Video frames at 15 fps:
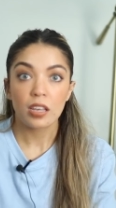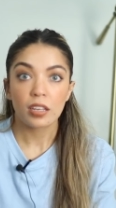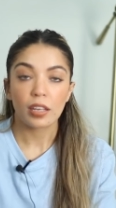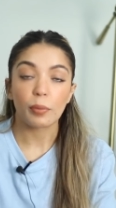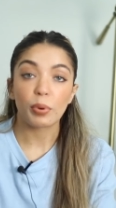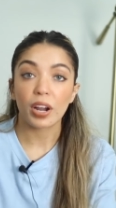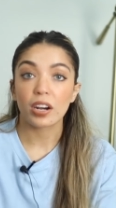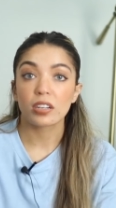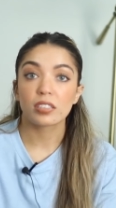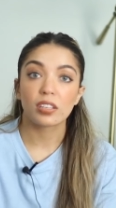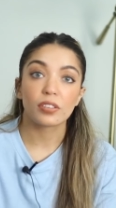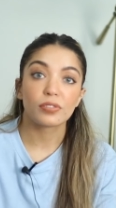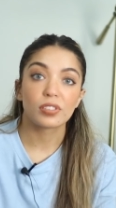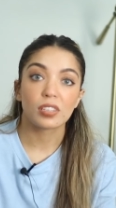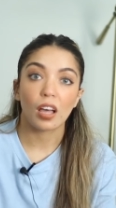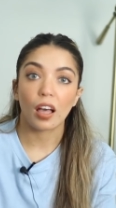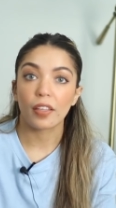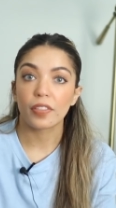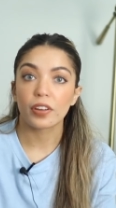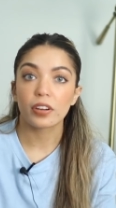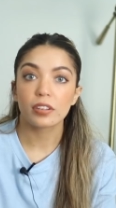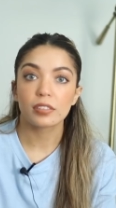compare ourselves to
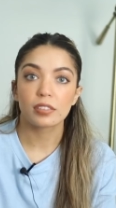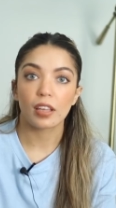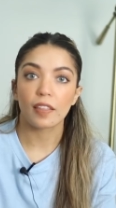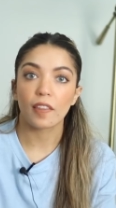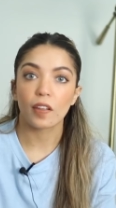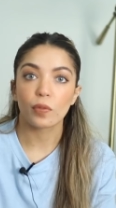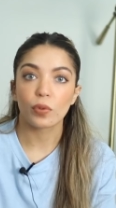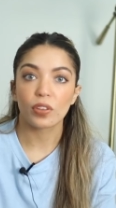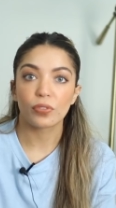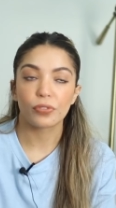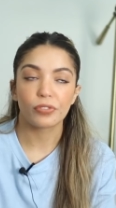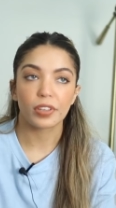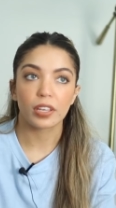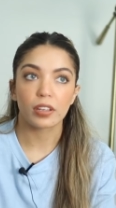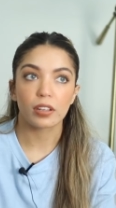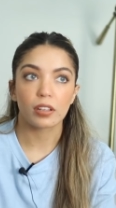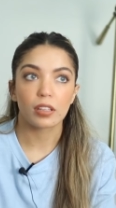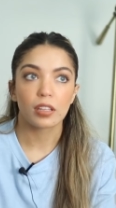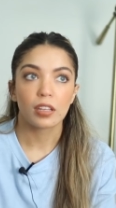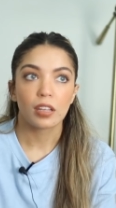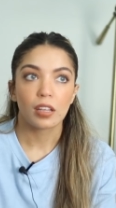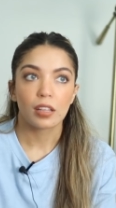others and then we feel